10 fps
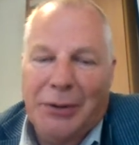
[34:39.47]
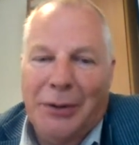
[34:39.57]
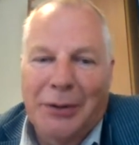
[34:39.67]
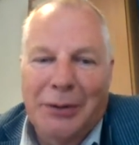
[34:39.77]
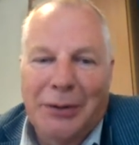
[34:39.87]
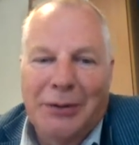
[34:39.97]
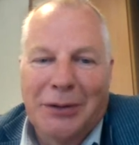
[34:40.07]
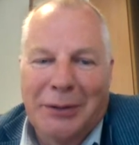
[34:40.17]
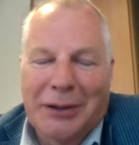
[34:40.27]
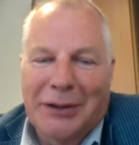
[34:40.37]
or you
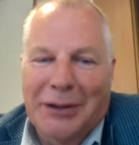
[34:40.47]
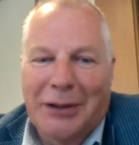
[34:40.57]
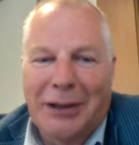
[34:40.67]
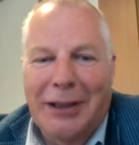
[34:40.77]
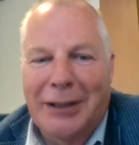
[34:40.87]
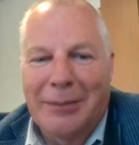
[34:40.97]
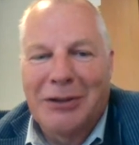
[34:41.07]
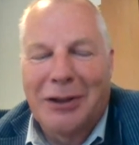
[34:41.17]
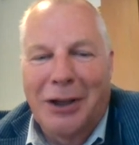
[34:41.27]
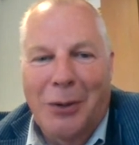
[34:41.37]
do it a little bit
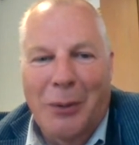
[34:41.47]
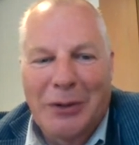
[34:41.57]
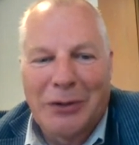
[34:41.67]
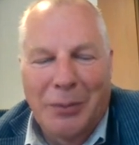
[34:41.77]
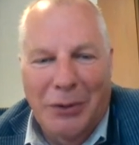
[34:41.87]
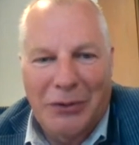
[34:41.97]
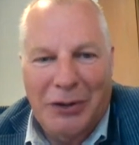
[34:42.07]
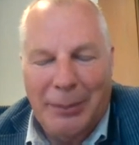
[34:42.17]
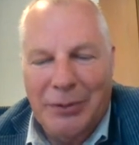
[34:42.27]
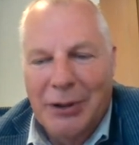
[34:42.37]
slower with small
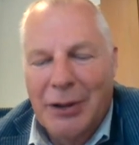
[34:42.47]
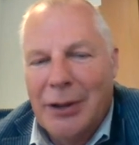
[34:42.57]
steps.